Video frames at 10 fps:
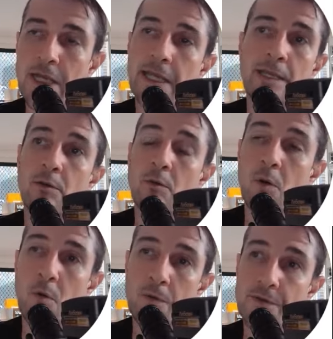it'll
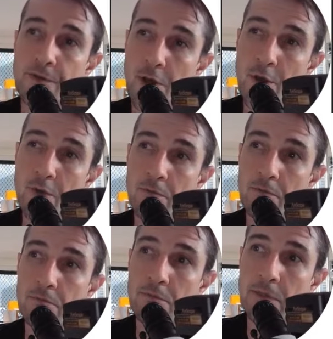also
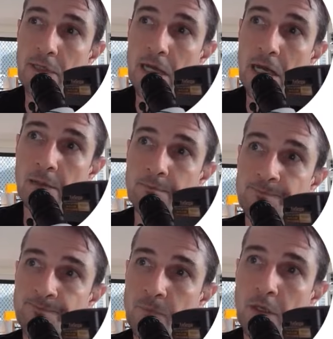
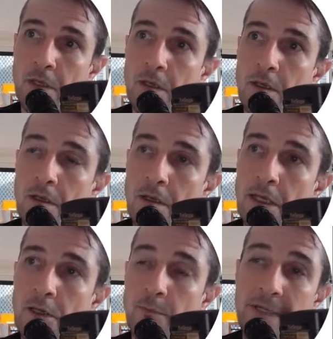
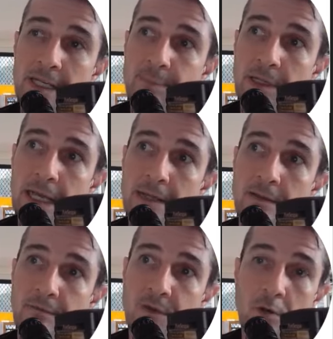it'll manipulate
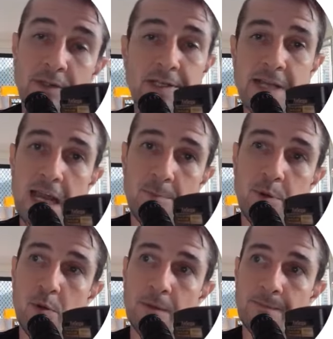the voltage
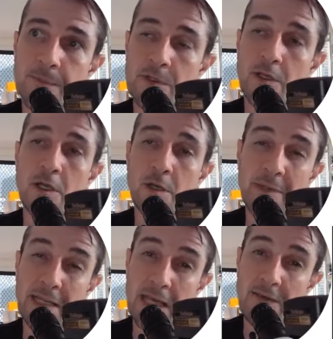output. So you've got to be
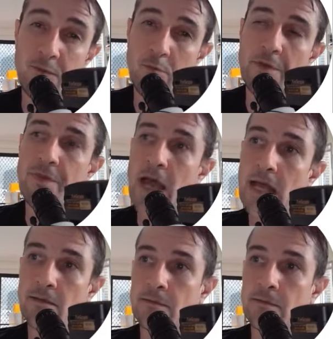careful with that.